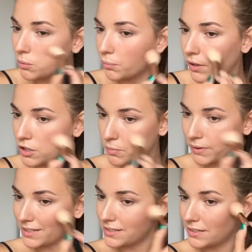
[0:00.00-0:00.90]
Brush
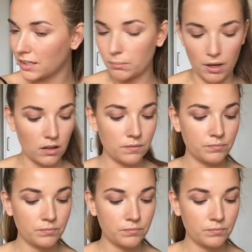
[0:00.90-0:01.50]
by Sigma.